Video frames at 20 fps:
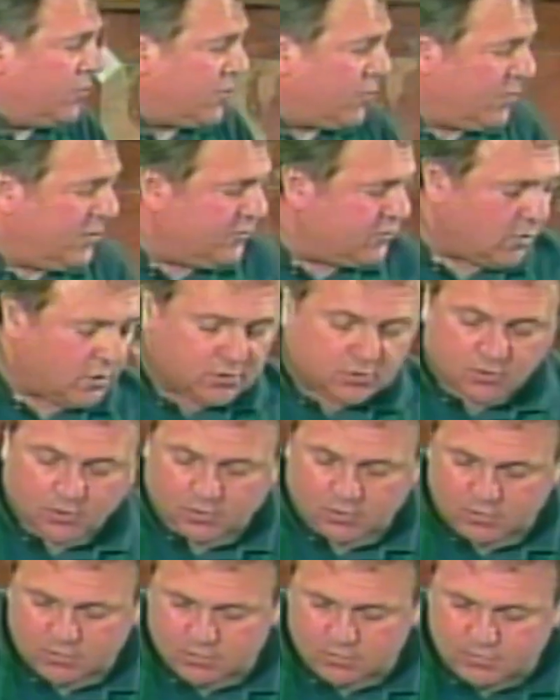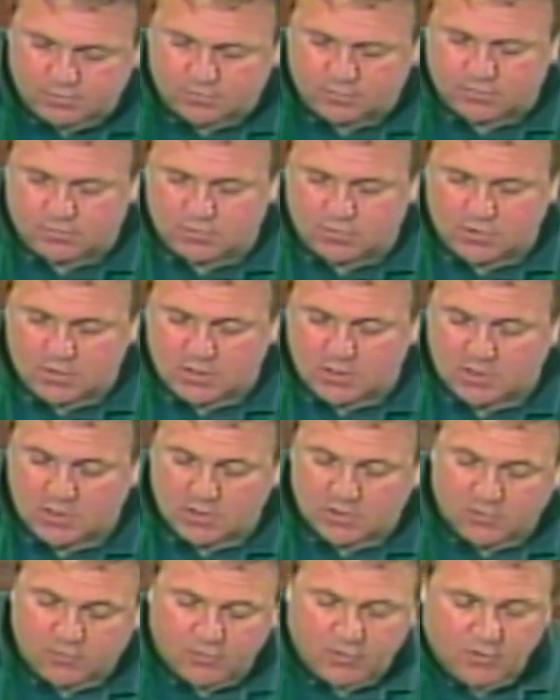risotto,
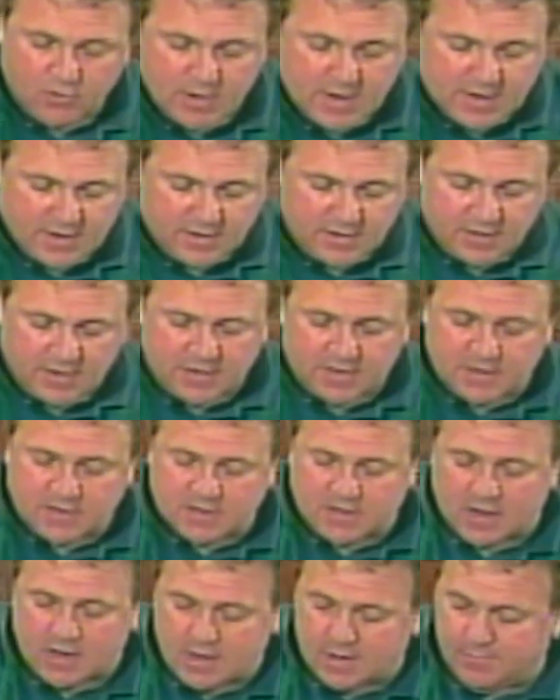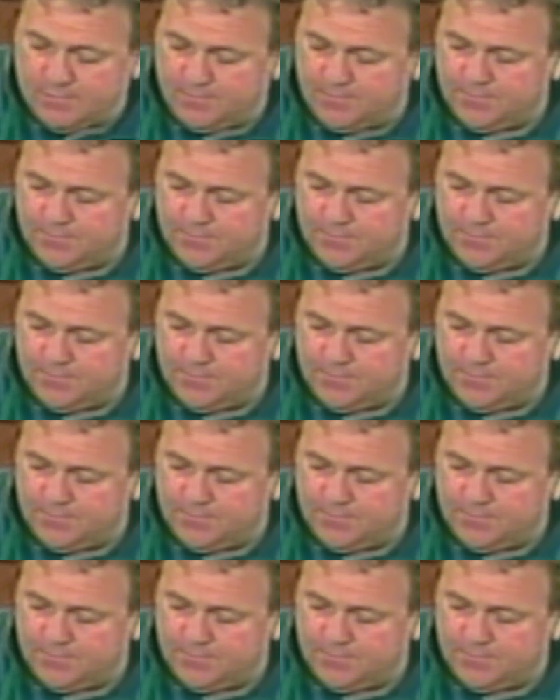where you add a little at a time.